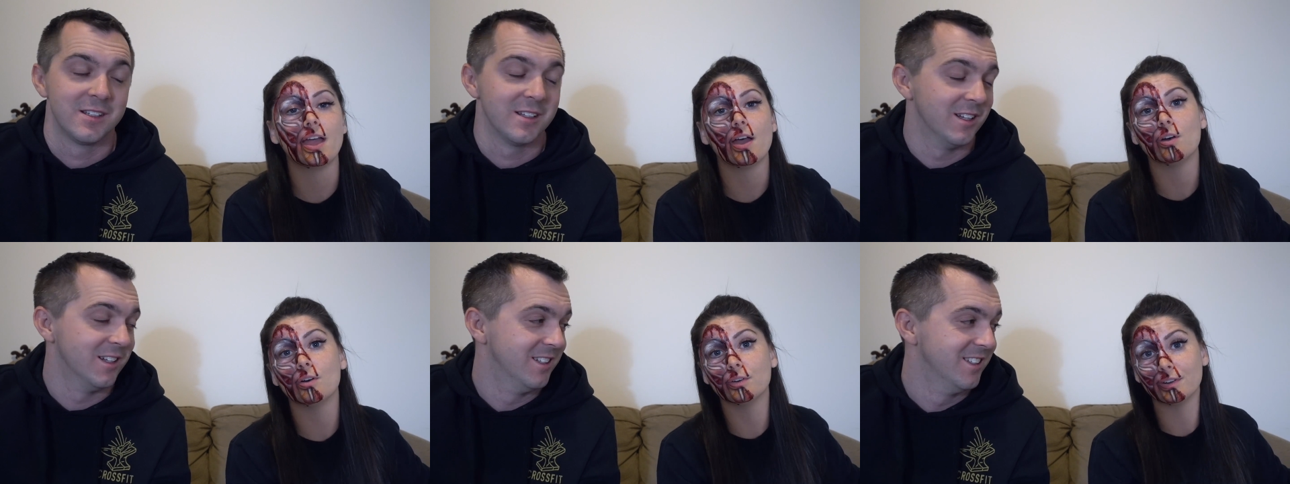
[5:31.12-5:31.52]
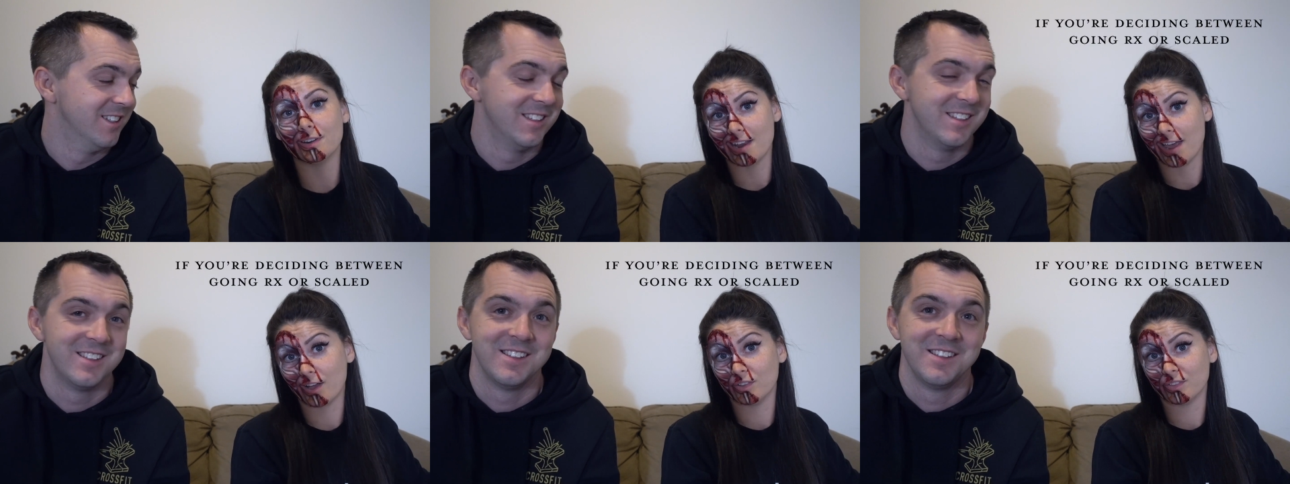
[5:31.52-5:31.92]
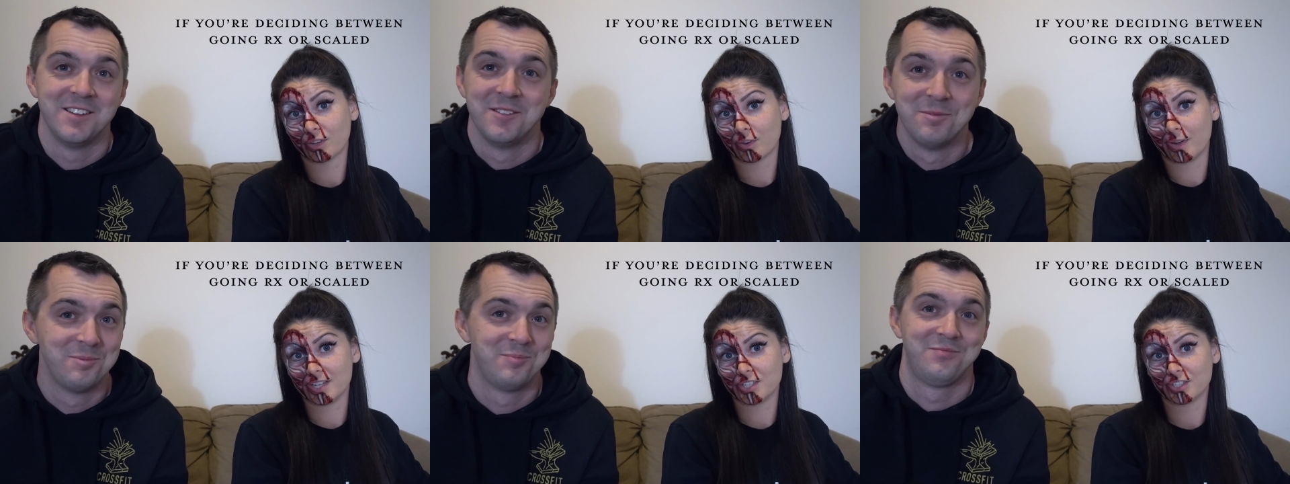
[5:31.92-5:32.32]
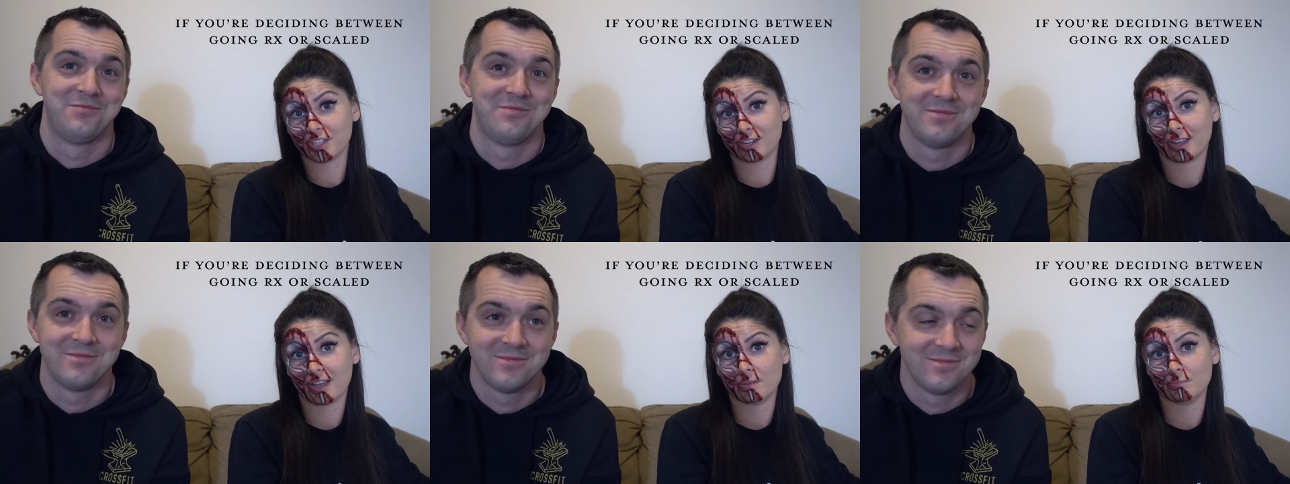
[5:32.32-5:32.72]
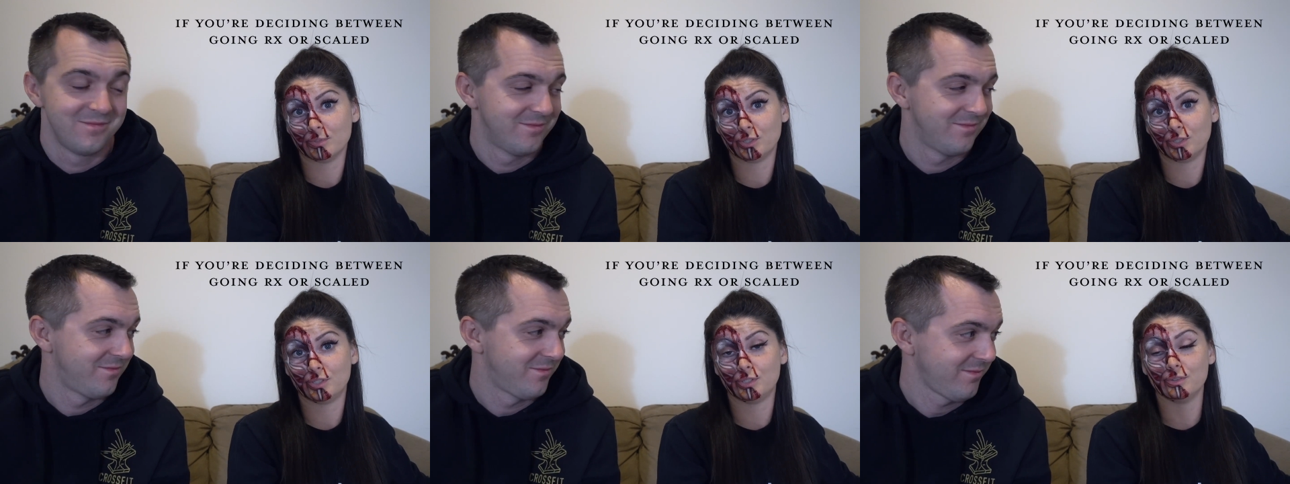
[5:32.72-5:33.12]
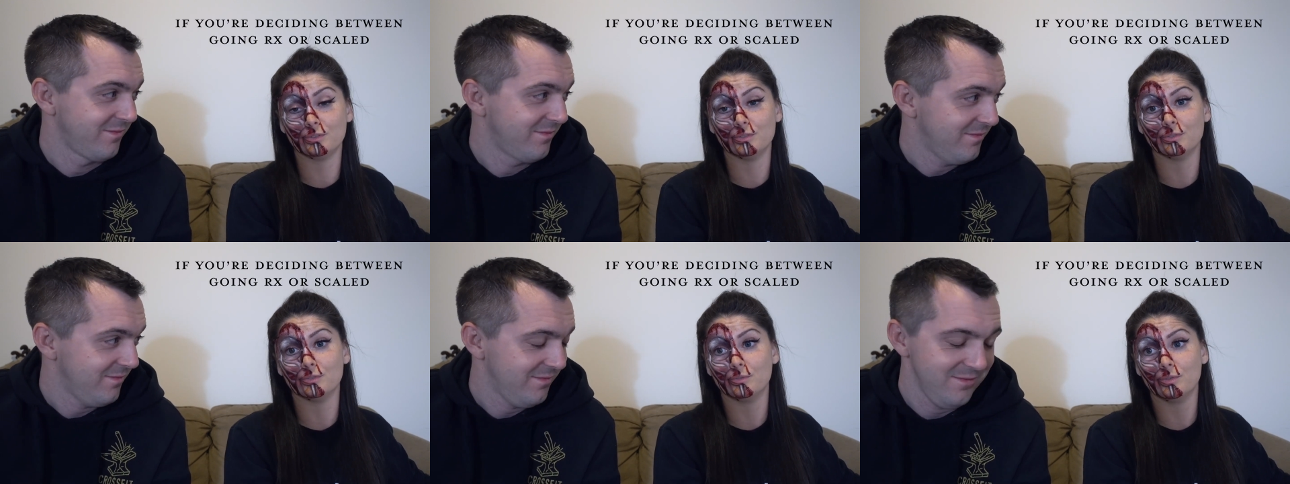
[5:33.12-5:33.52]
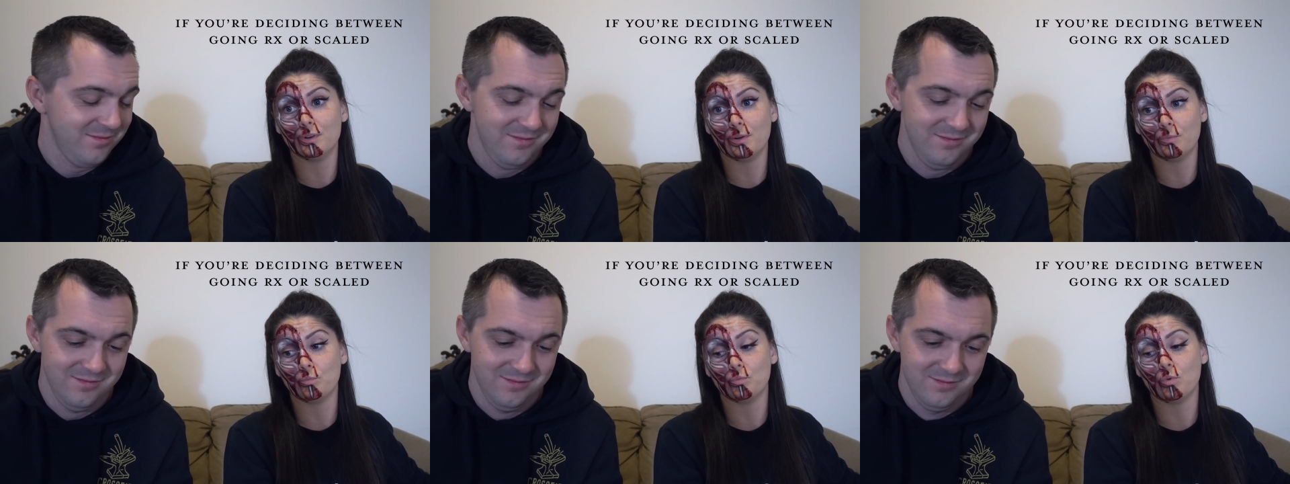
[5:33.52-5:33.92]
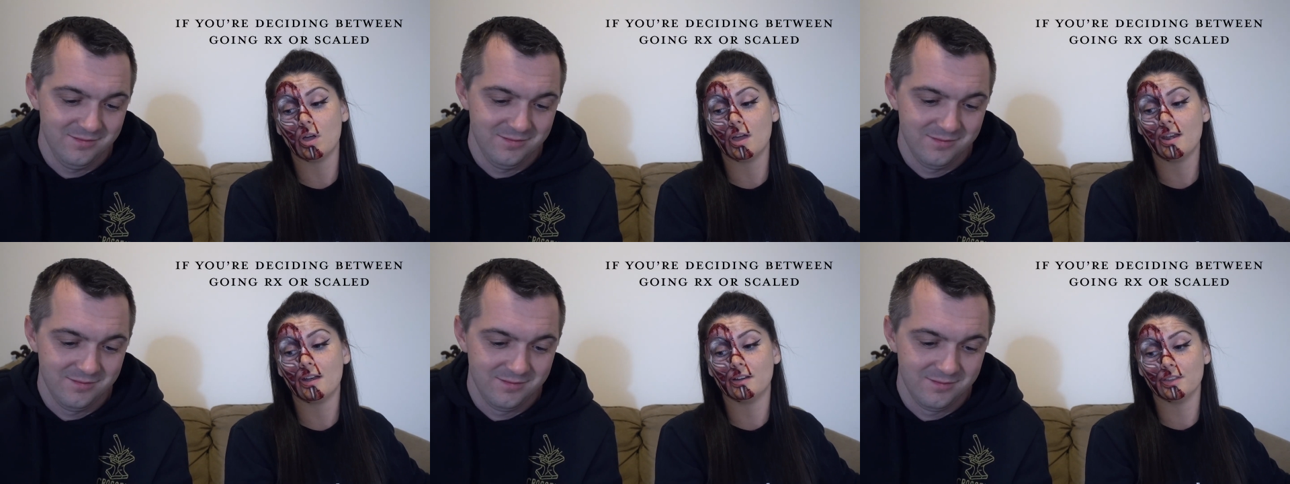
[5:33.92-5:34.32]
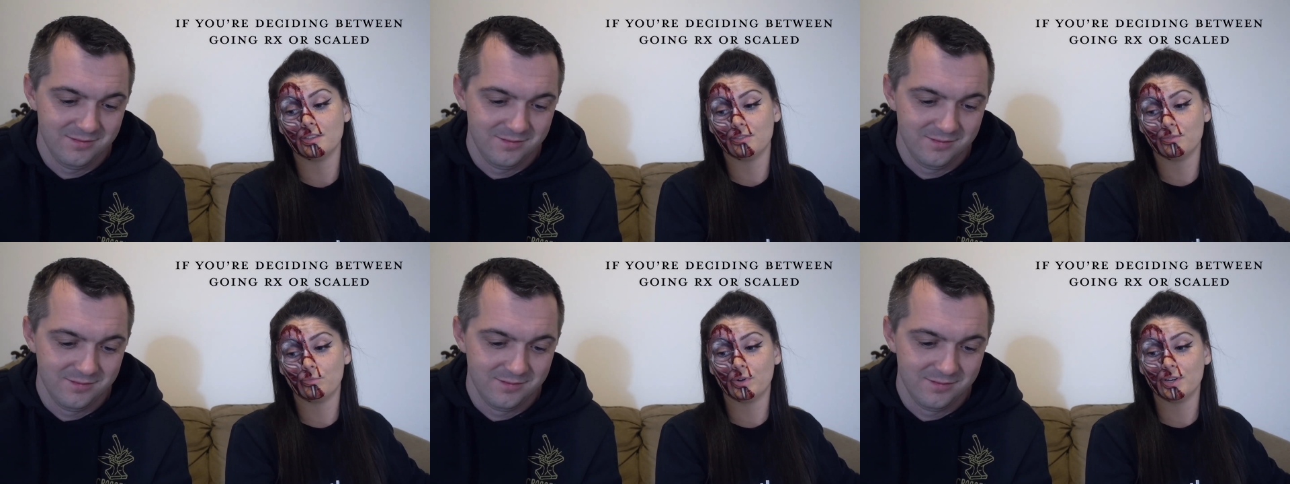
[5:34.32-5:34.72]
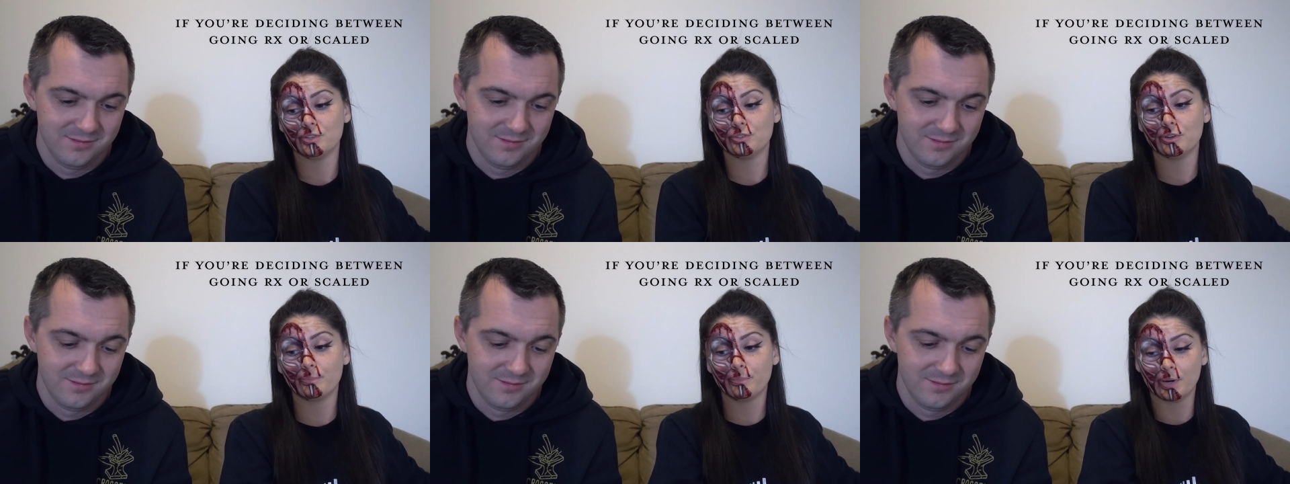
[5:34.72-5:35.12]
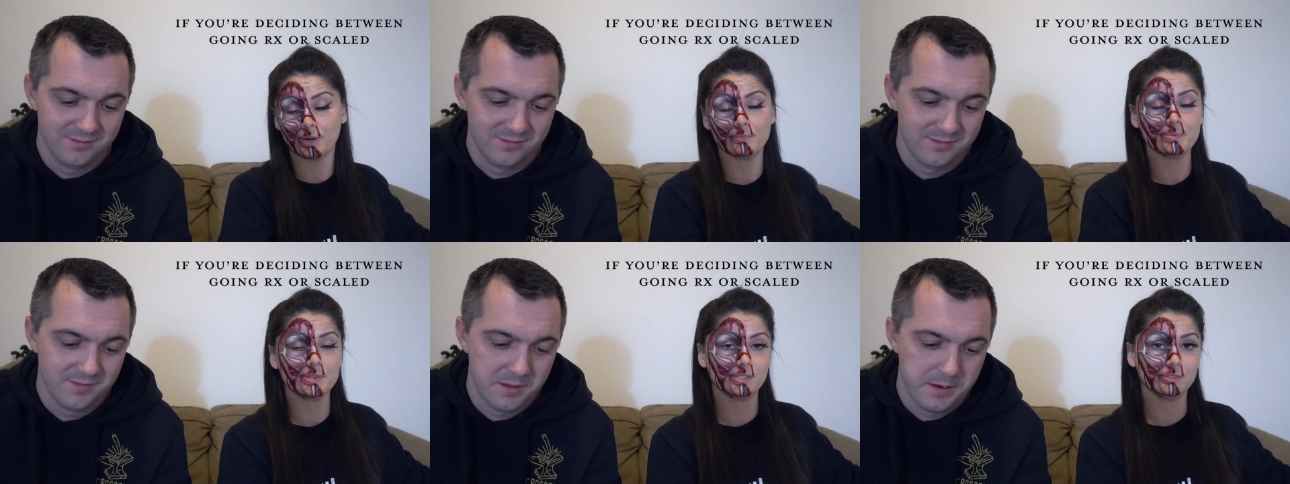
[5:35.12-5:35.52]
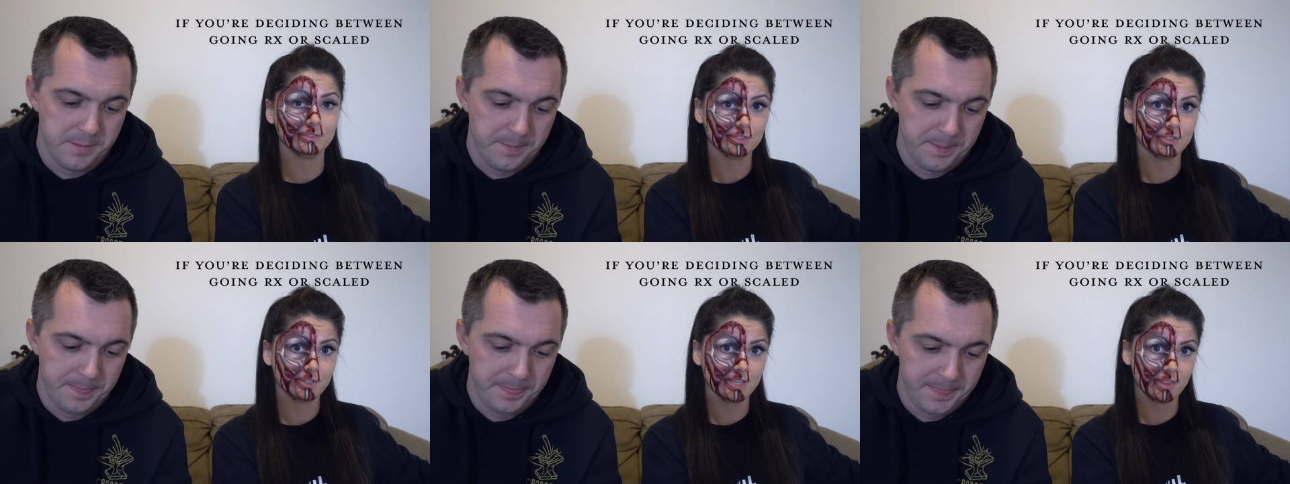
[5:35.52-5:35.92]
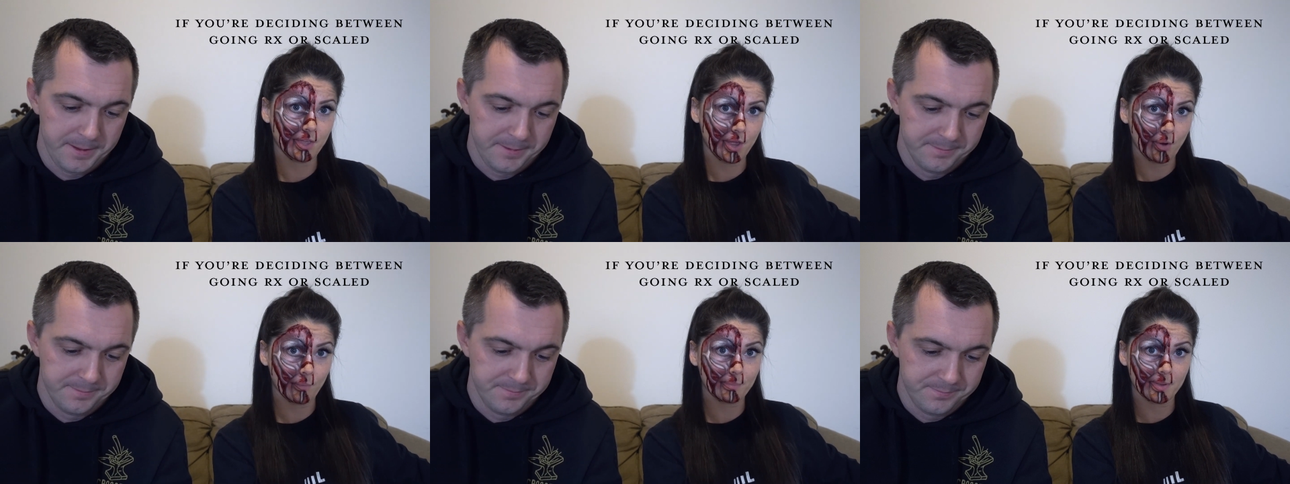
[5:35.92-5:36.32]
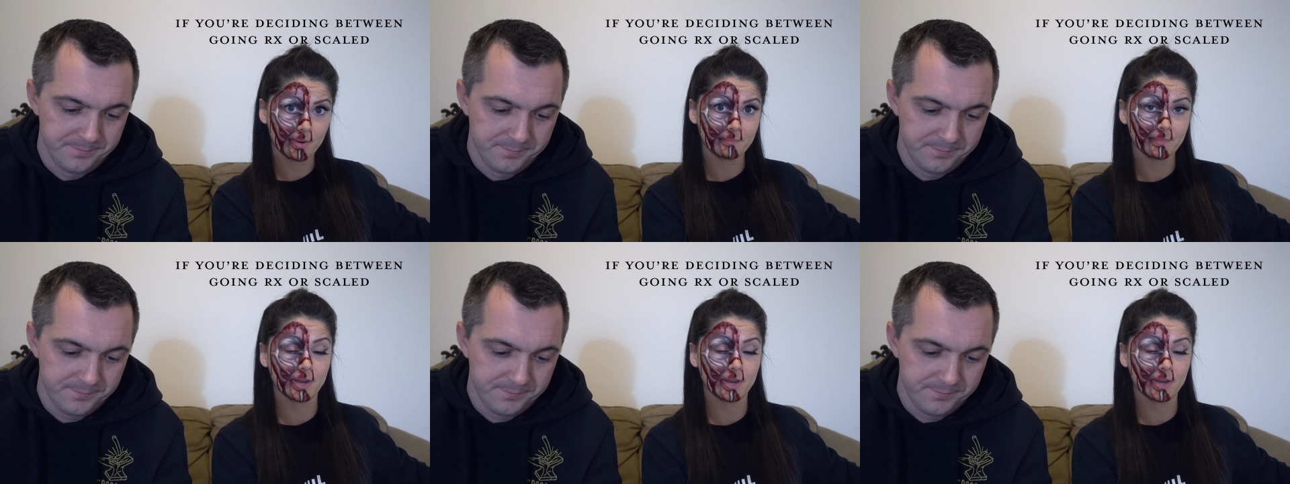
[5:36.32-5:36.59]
Speaker 1: now the question comes to, what is your purpose for doing the open?